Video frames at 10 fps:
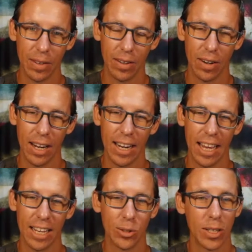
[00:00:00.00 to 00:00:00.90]
right?
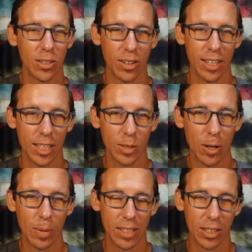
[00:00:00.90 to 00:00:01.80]
And I, so I started
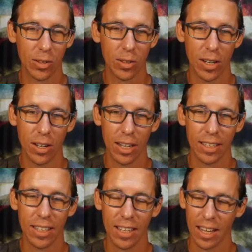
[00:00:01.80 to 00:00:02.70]
experimenting early
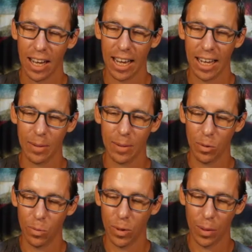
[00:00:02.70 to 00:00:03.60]
on um,
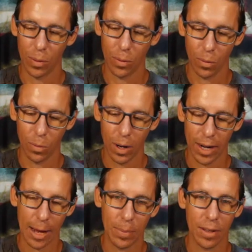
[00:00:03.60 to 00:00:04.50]
with what
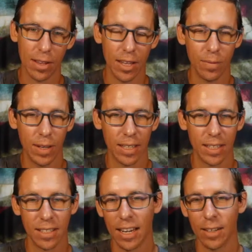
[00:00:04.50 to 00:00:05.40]
happens if
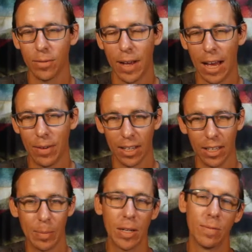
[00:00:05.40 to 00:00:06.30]
instead of having
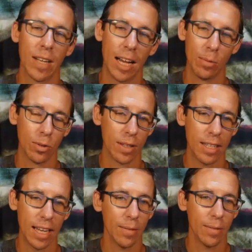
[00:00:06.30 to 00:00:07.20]
unlimited time during the
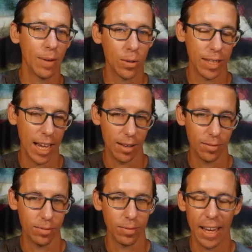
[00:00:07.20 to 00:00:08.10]
day, if I only
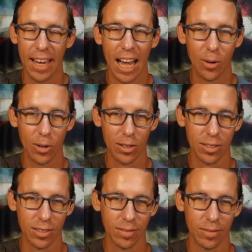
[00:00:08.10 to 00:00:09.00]
have eight
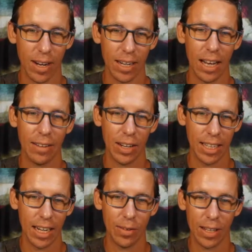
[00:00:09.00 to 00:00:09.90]
hours. Right? I've got to
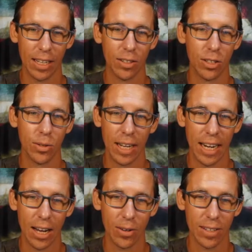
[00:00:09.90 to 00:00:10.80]
get everything I need to do in eight
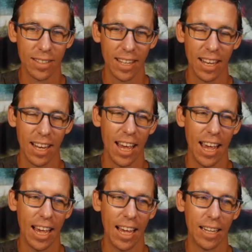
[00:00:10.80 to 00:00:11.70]
hours.
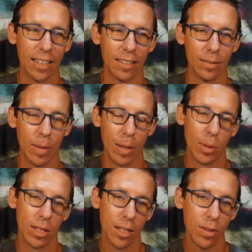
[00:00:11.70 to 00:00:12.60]
And my
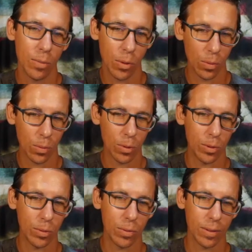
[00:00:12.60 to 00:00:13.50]
productivity went through the
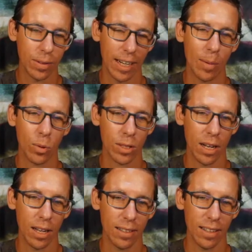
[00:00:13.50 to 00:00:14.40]
roof. I got more
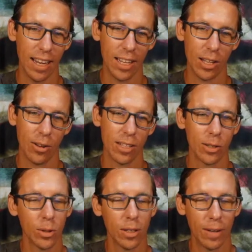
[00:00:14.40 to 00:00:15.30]
done. And so I was
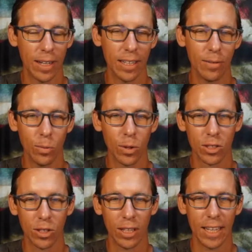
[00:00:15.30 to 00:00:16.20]
like, well, if I if it
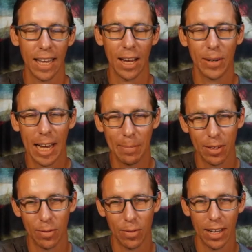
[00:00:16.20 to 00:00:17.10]
works good like that, what
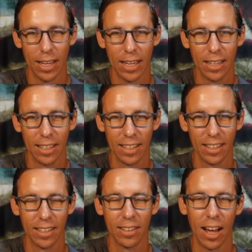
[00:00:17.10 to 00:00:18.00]
happens if I
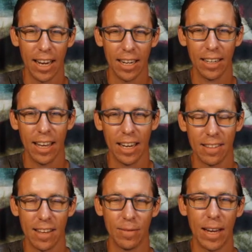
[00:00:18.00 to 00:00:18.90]
cut it and
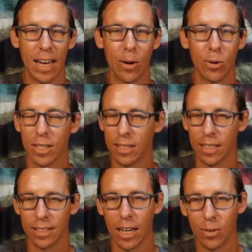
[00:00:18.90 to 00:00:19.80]
instead of eight hours, it's
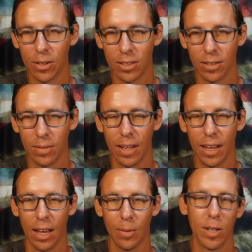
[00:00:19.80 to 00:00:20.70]
six hours?
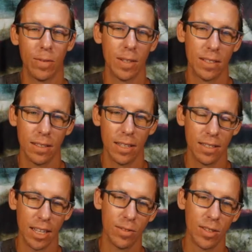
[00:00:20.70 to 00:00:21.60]
And what if it's
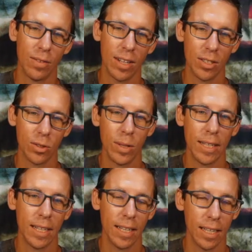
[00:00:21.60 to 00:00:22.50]
instead of seven days a
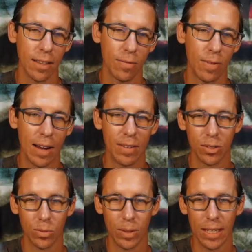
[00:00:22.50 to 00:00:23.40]
week, it's five
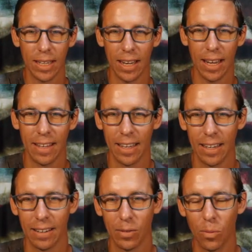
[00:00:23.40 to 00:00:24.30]
days a week? And
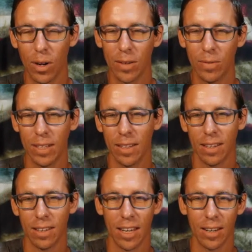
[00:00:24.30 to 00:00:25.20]
then what if it's
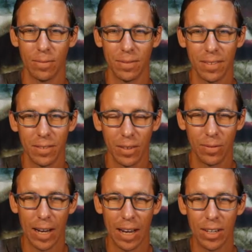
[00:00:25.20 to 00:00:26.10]
instead of
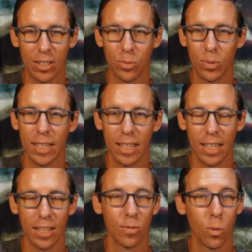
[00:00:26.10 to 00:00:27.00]
five days a week,
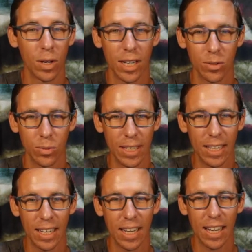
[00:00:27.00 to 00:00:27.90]
it's four days a
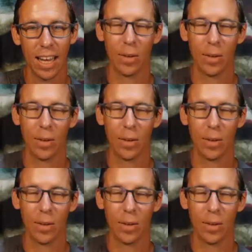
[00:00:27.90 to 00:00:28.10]
week? And